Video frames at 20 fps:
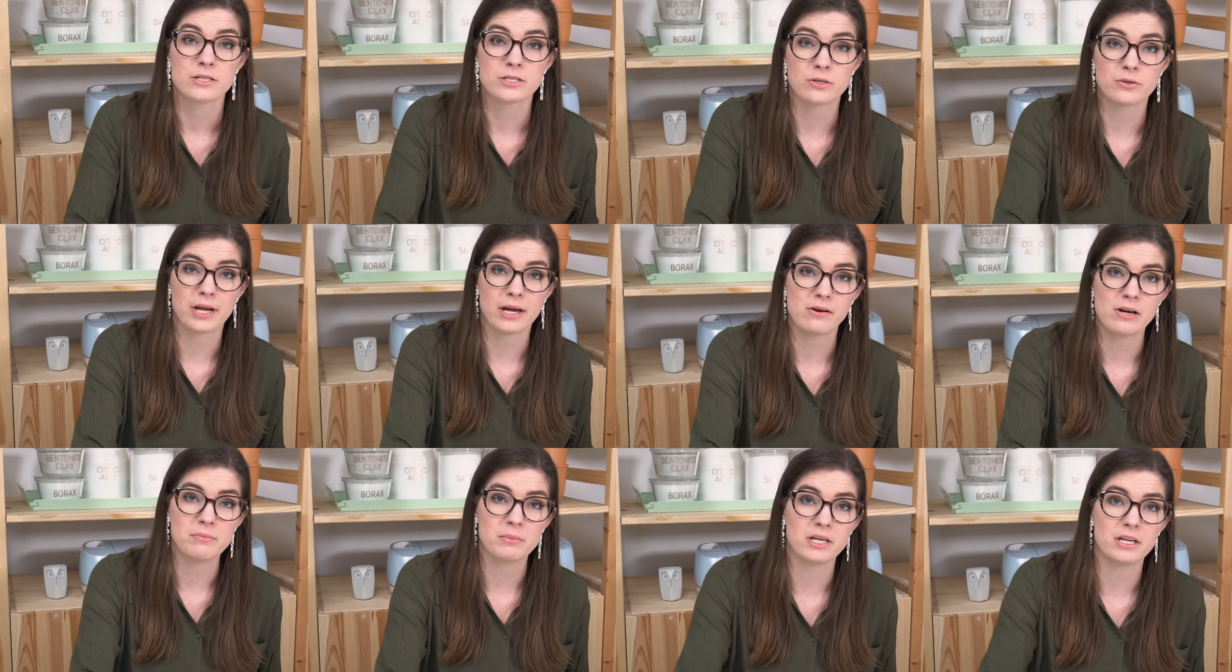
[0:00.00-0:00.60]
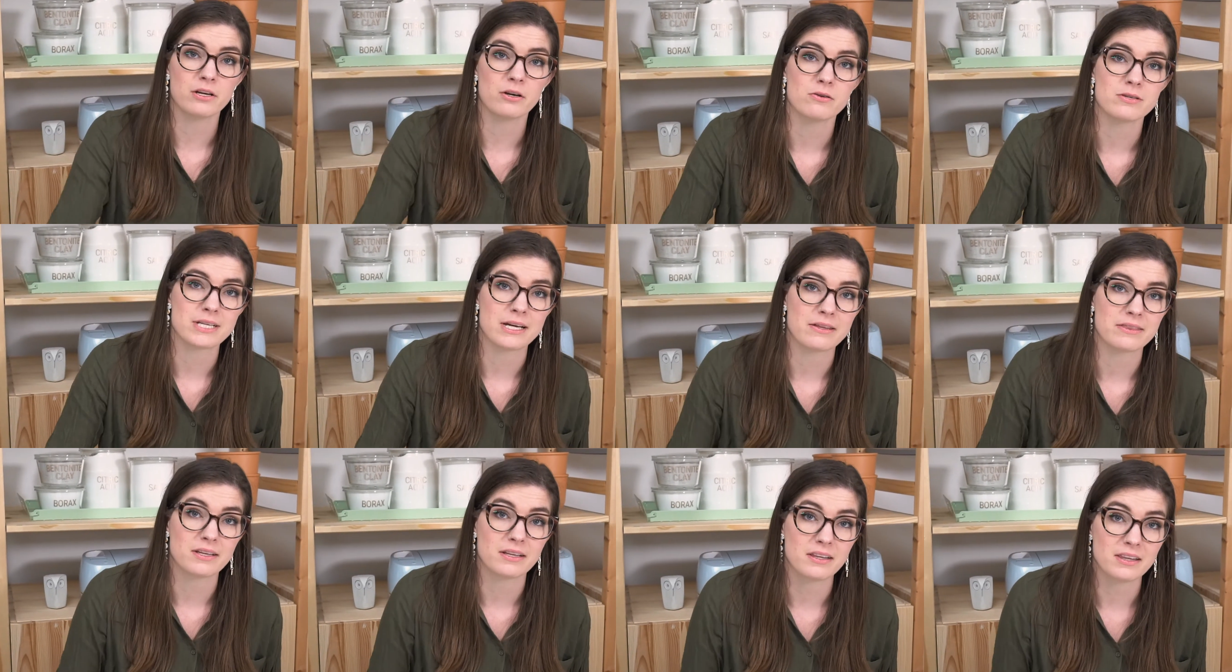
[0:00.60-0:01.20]
so now I'm going to go
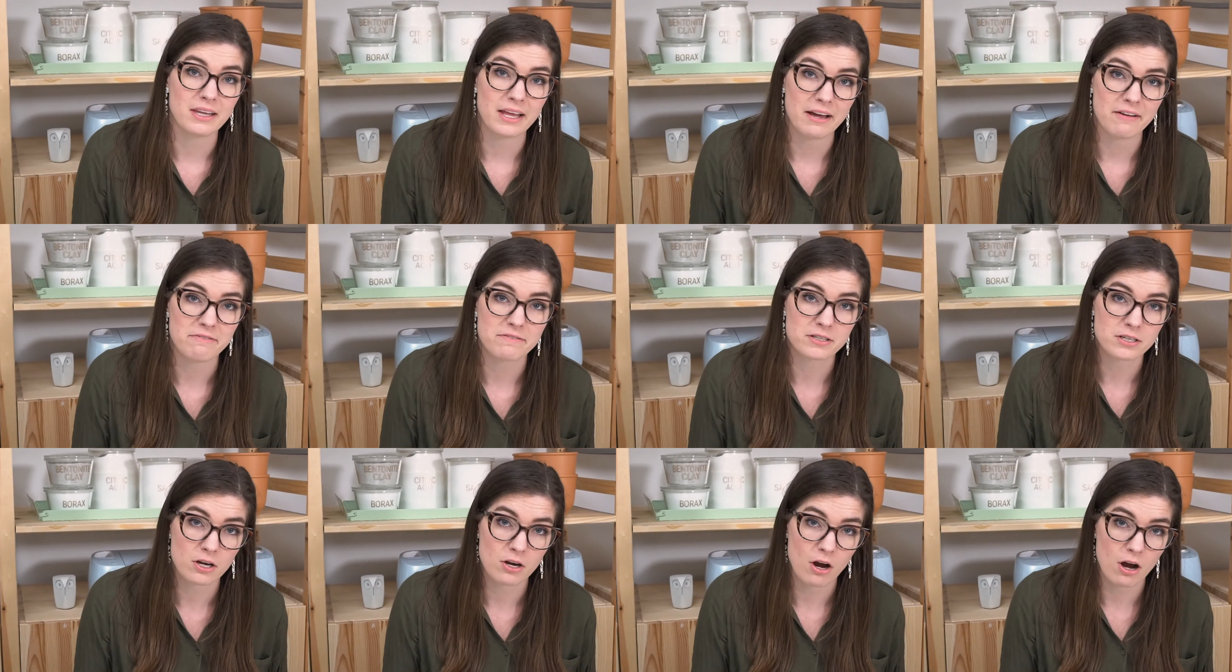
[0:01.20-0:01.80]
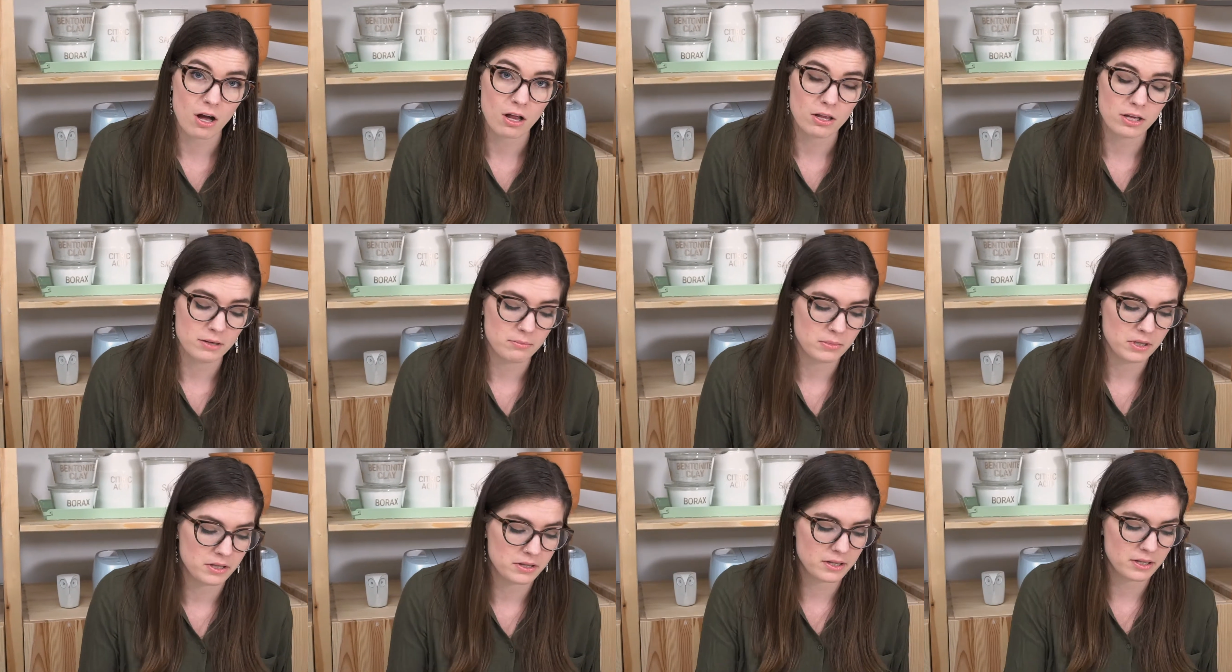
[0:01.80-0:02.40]
down the left column,
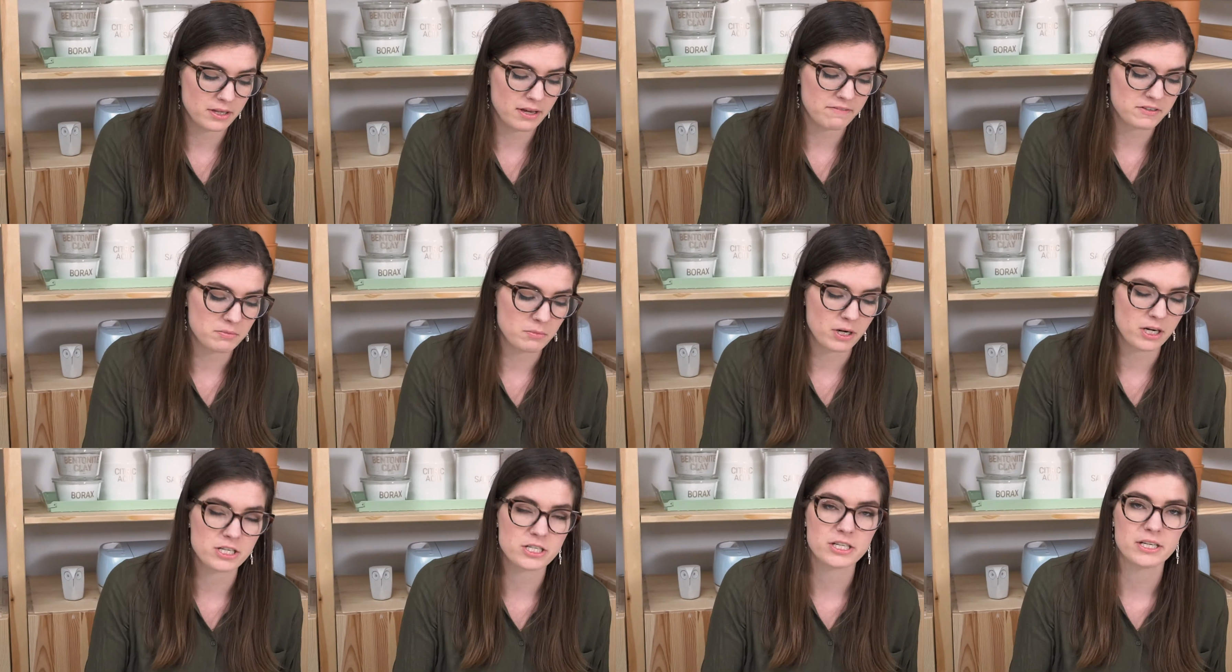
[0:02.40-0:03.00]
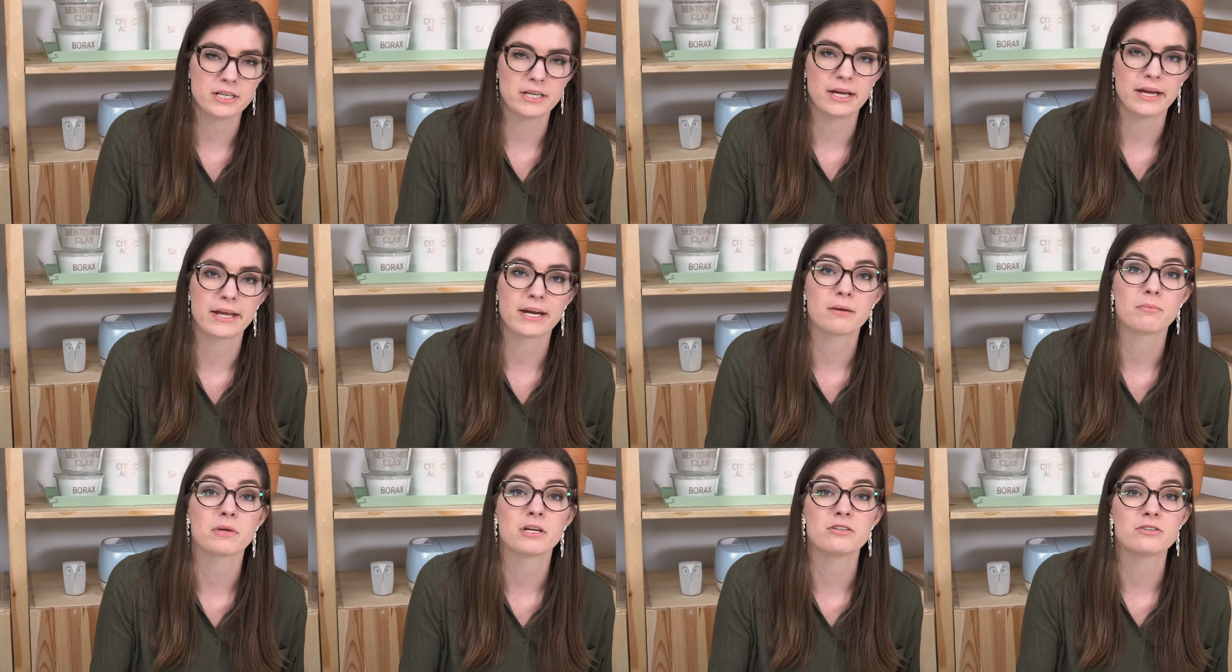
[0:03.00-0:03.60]
the left margin, and
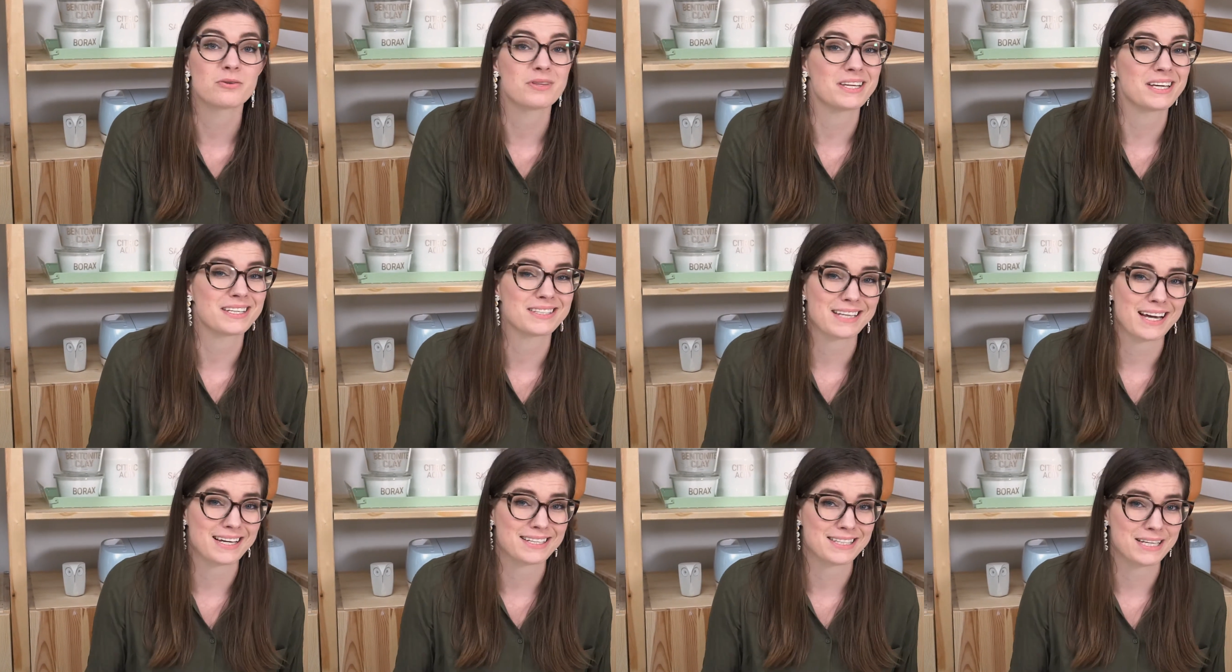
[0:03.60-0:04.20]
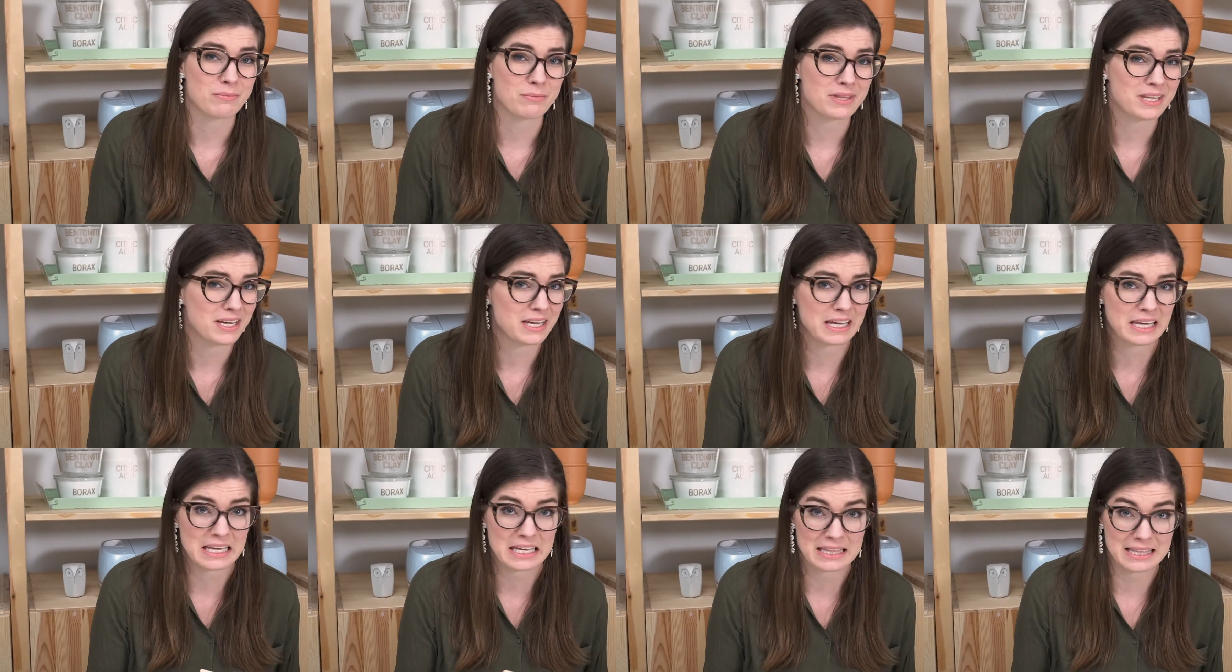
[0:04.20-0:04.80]
I'm going to do the exact same
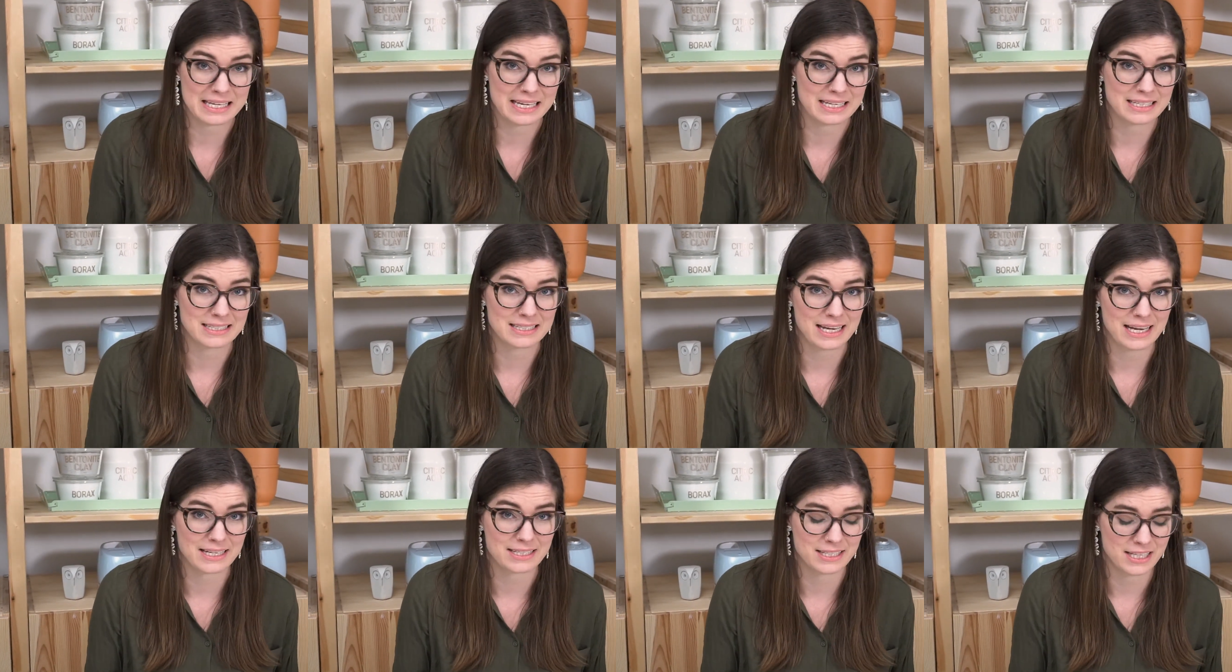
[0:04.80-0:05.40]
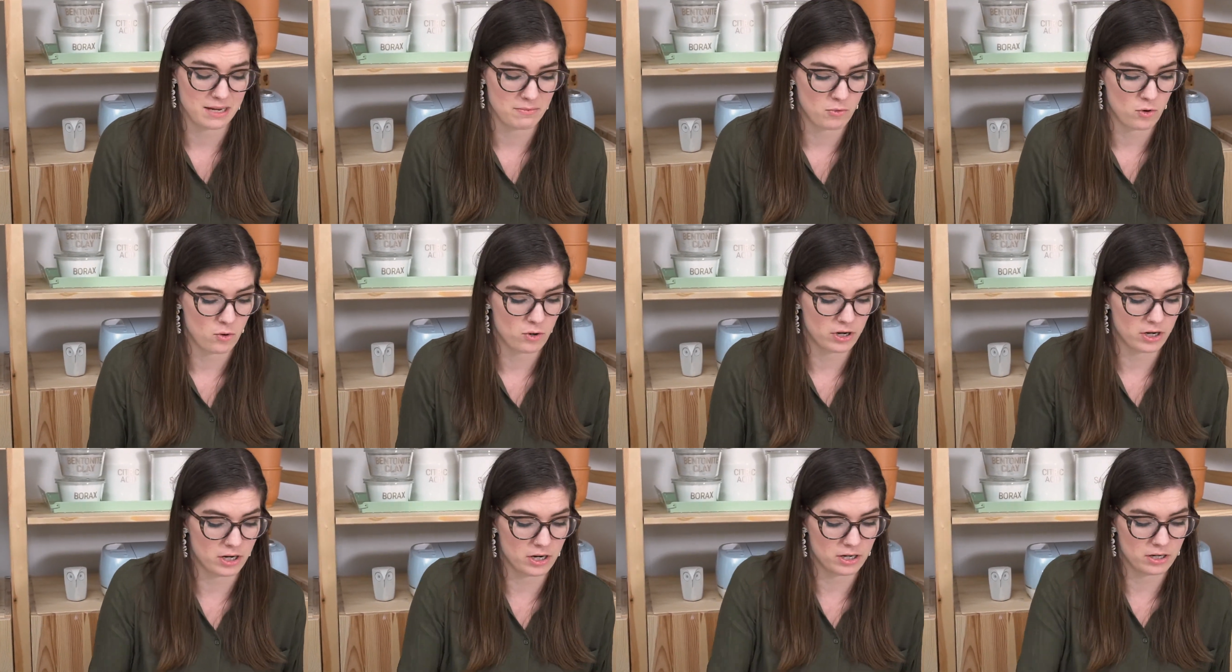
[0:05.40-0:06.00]
thing in the exact same
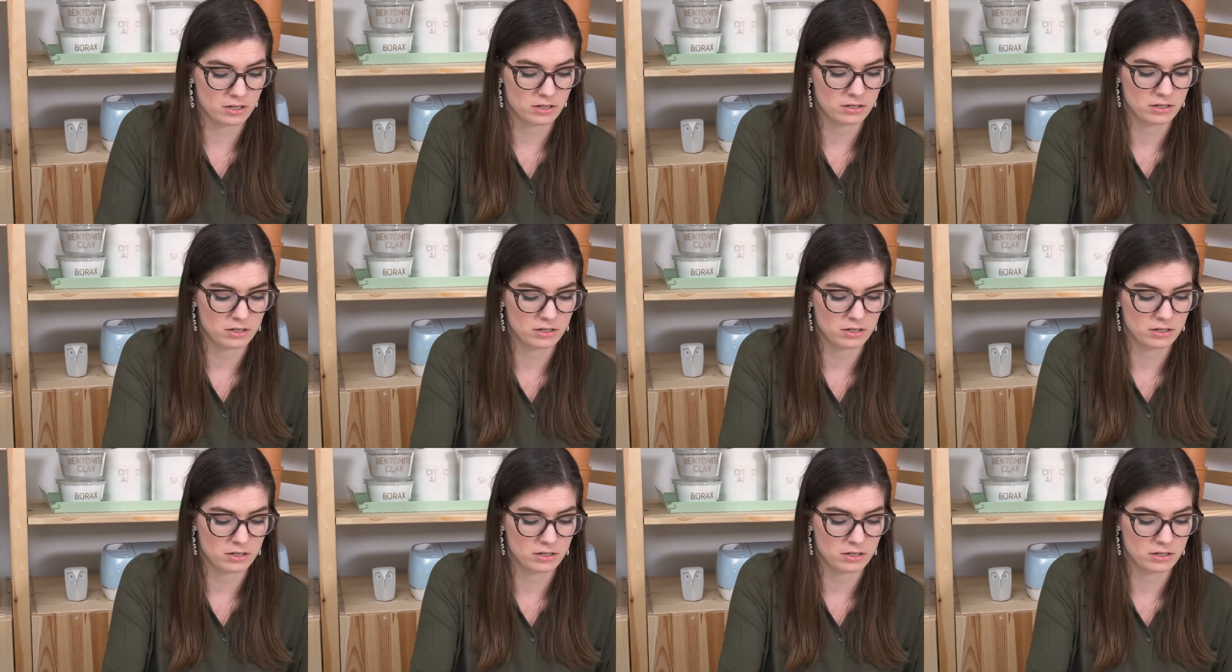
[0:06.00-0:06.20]
order.